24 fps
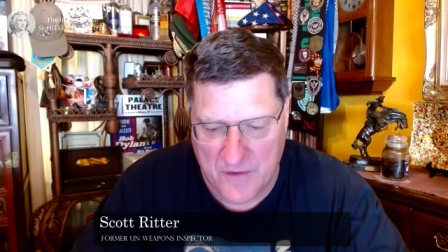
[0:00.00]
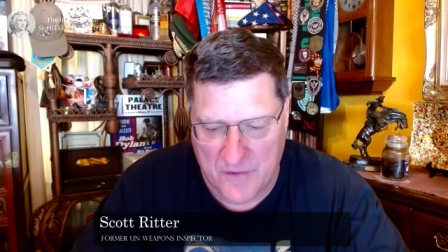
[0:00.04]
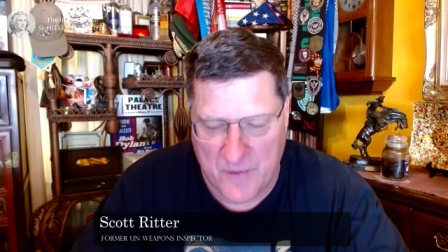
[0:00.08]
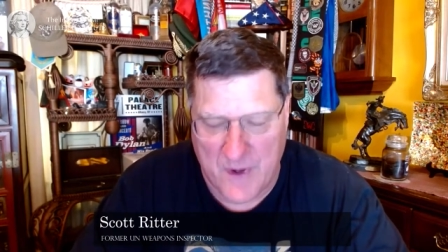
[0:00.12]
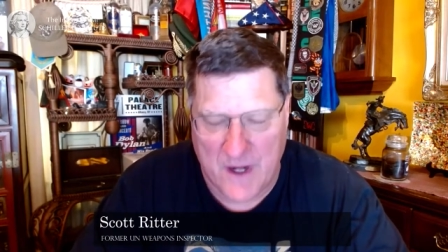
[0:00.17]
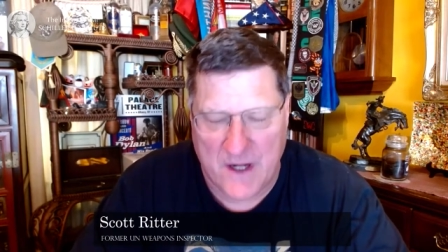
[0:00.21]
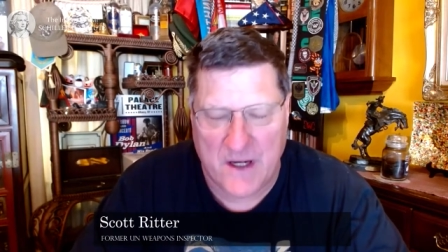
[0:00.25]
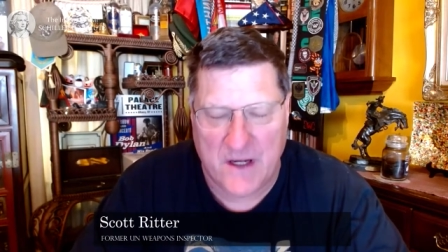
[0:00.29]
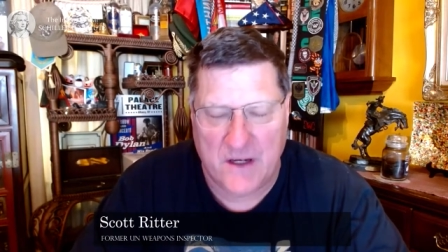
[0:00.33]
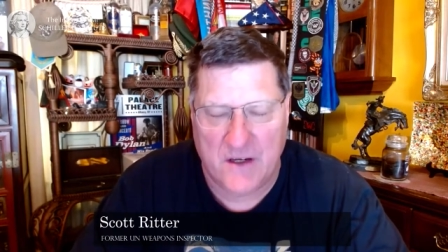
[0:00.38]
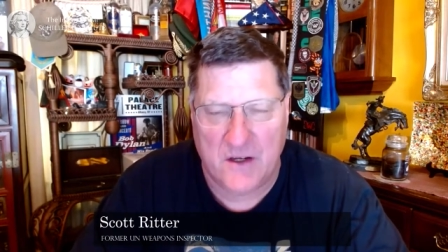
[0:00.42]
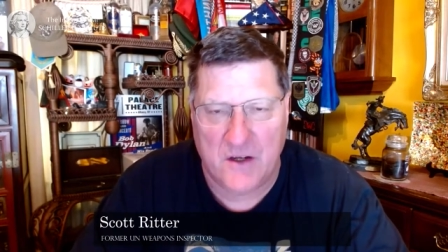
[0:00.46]

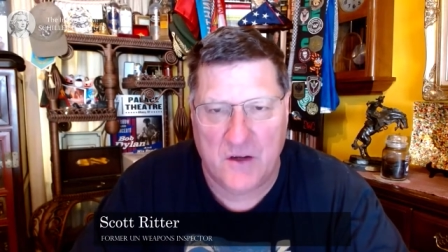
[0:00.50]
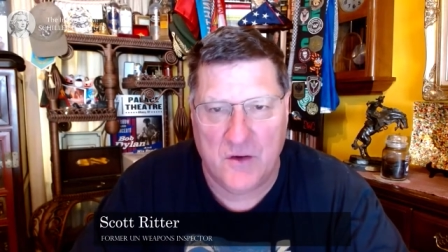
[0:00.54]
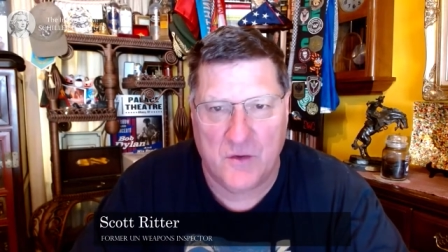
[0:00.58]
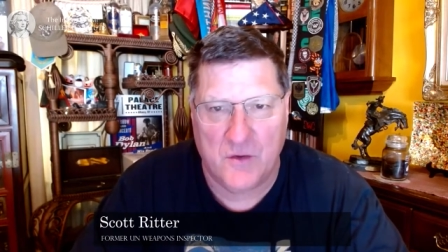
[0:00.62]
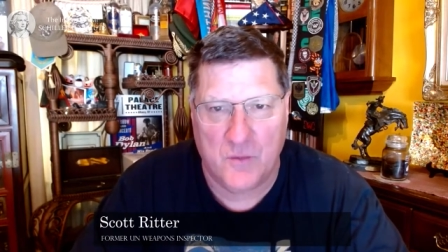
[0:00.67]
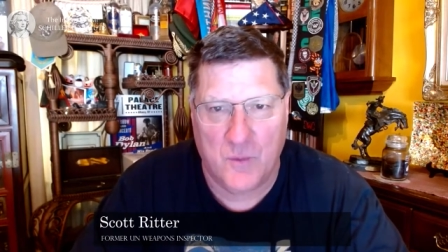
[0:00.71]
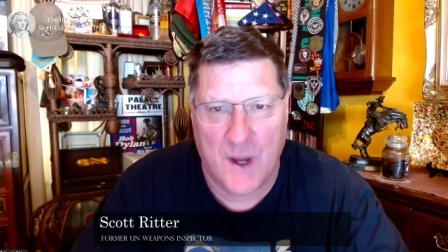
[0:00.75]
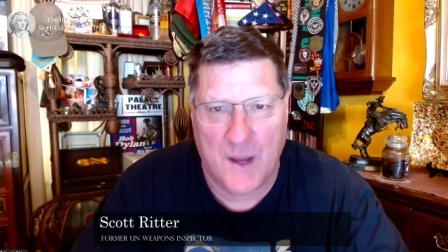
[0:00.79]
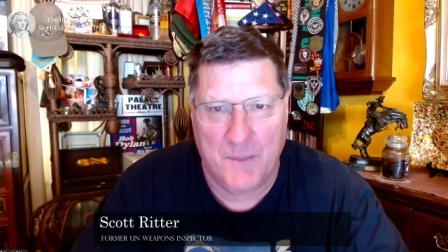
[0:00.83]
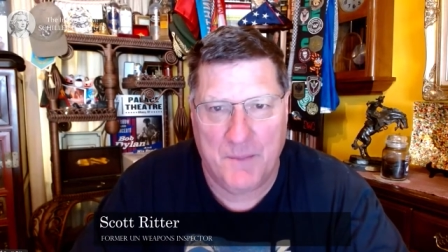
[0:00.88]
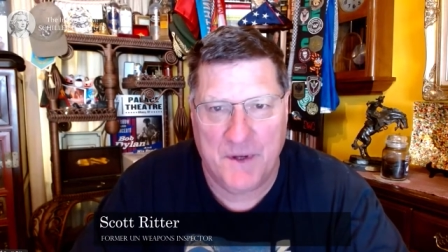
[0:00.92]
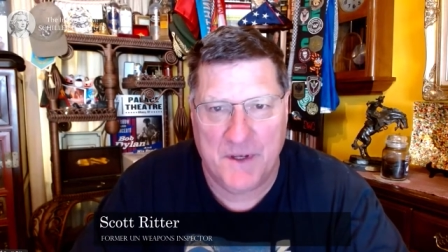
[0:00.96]
threatening to
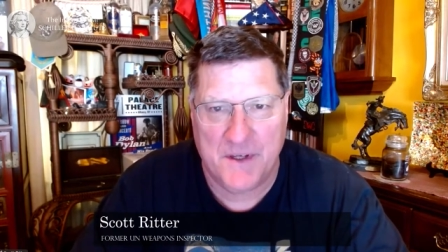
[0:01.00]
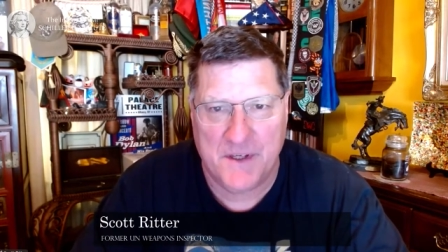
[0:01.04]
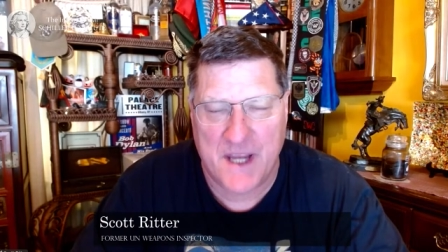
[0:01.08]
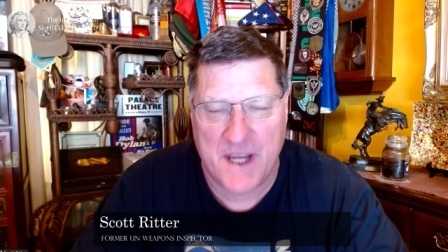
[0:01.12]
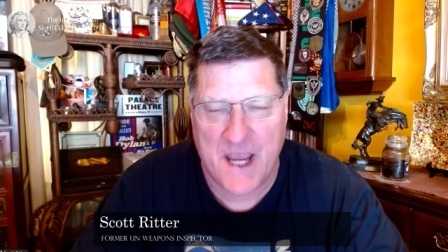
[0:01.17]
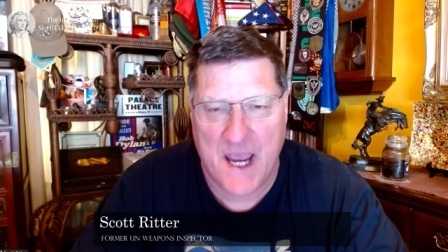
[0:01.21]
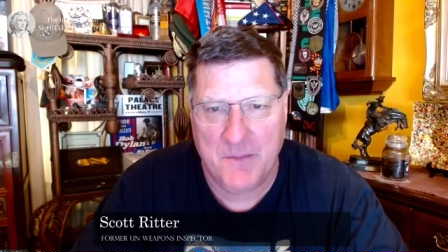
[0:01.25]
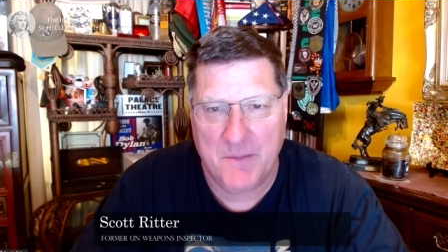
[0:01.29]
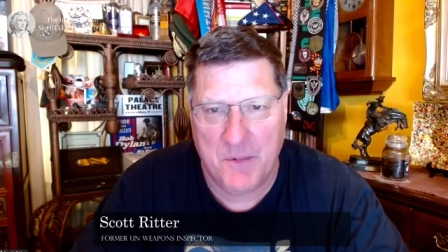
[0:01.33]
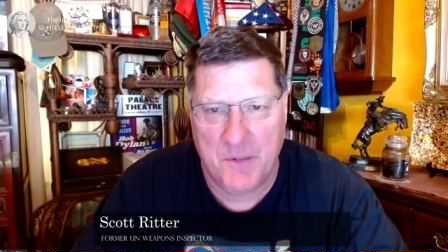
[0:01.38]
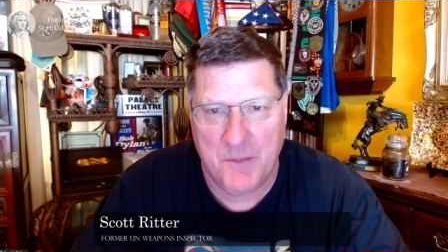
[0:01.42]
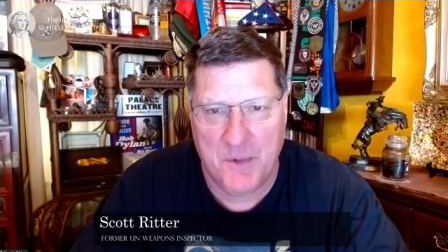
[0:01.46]
use weapons
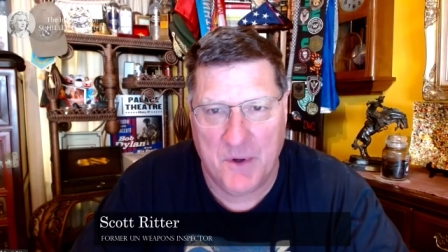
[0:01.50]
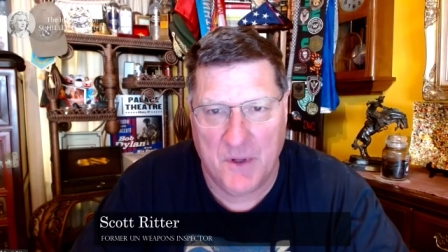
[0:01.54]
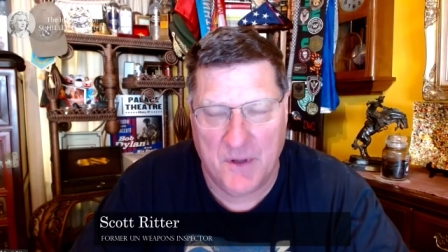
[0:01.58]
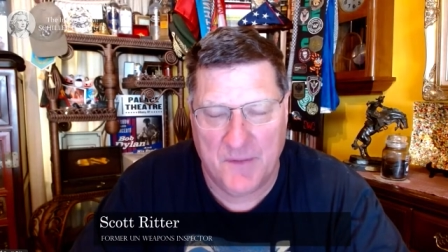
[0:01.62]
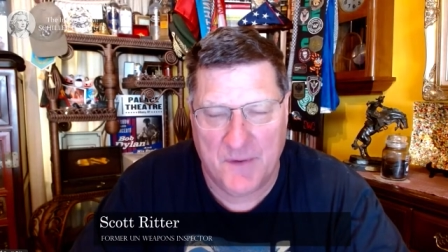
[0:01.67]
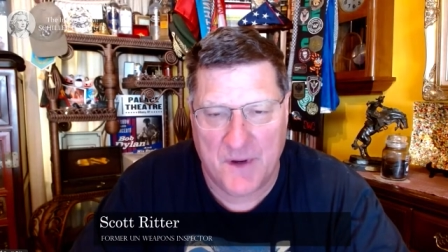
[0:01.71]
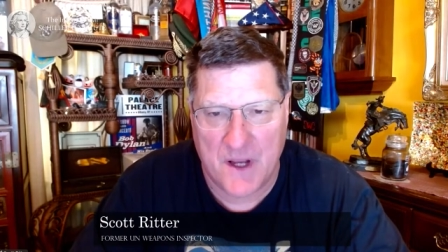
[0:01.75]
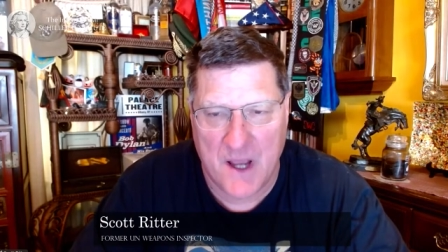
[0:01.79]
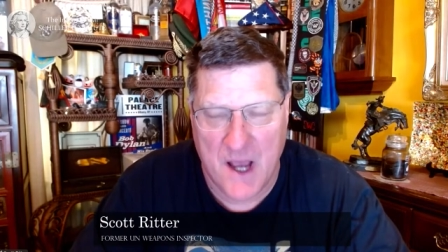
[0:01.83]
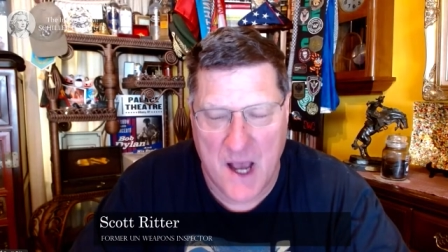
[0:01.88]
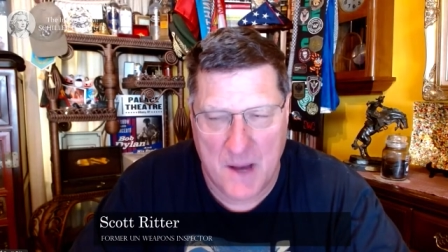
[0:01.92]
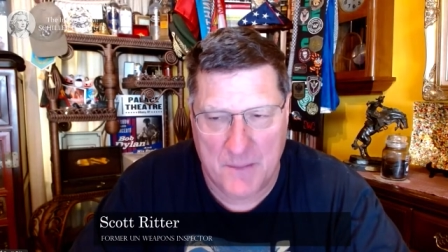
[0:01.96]
capable
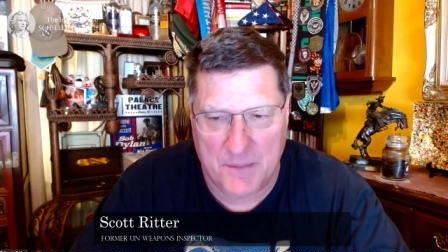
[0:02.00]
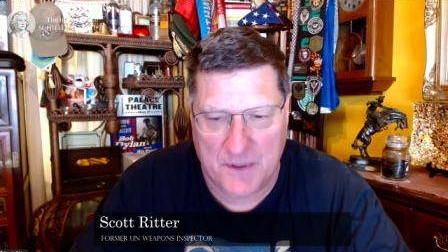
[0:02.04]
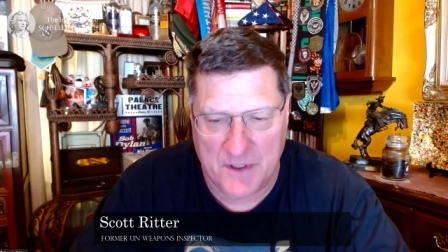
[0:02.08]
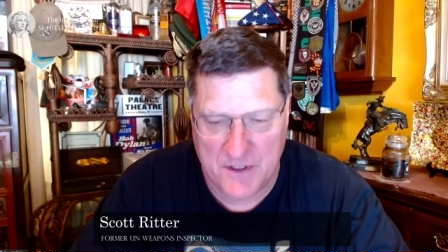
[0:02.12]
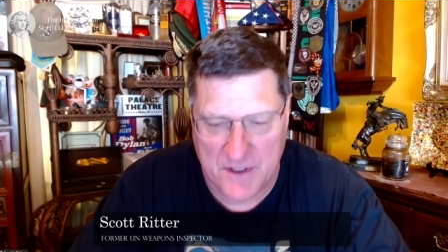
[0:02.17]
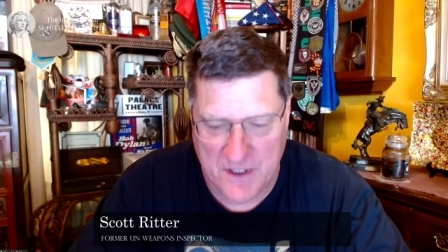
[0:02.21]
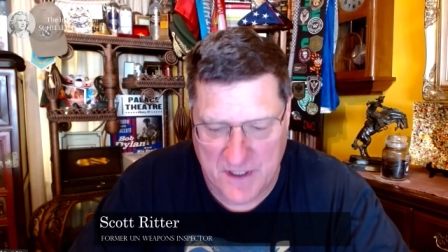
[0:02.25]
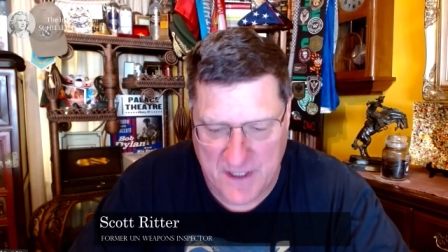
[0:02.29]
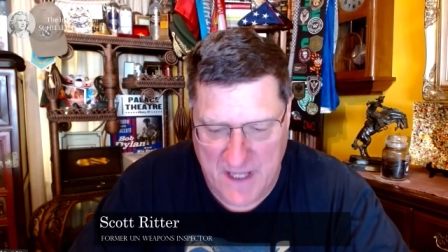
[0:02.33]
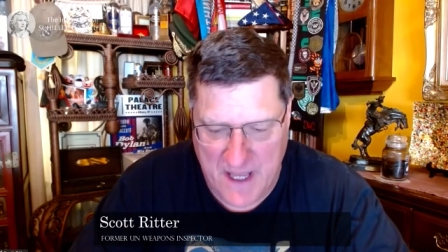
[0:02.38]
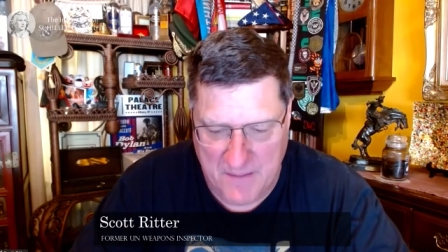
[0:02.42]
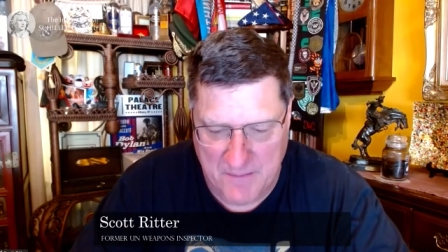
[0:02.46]
of
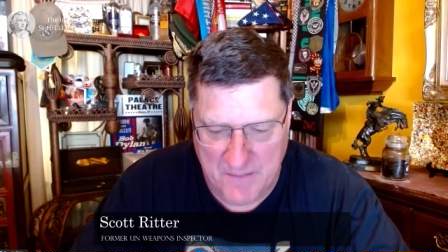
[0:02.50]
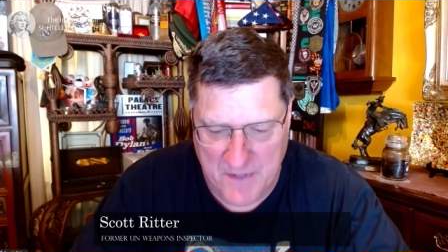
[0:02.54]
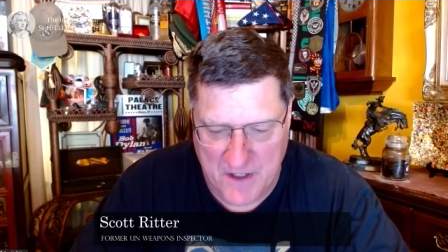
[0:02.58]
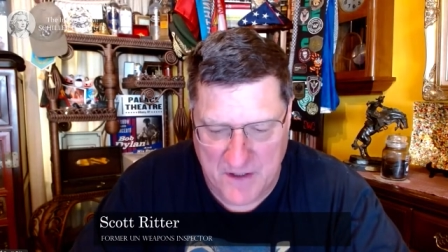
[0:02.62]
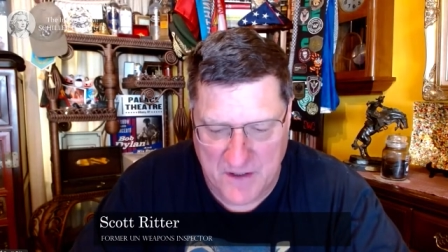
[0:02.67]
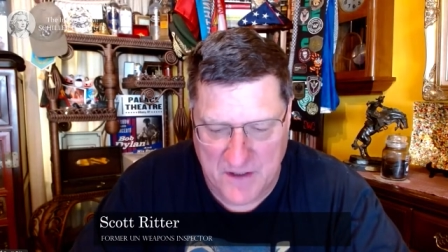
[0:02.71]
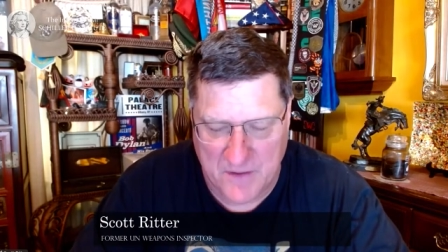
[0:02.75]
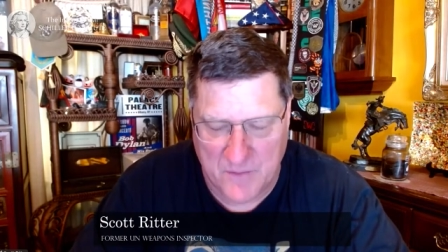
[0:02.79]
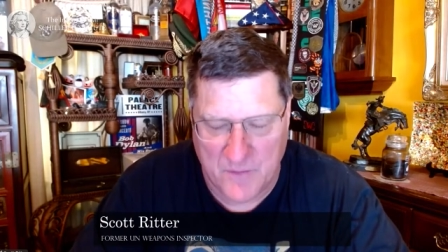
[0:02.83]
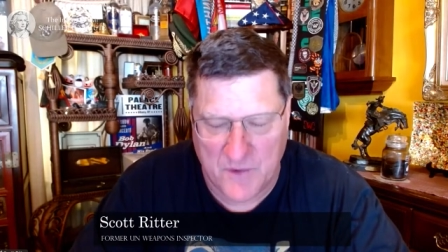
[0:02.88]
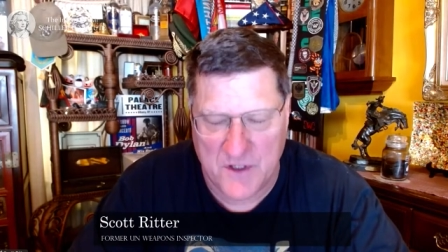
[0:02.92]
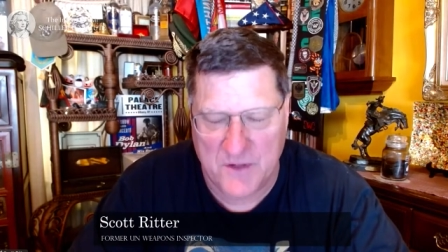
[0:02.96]
accomplishing that
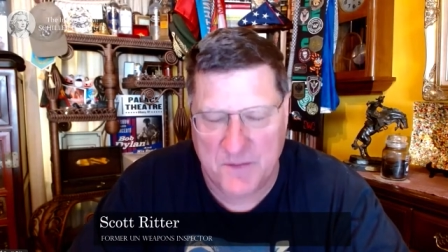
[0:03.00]
mission,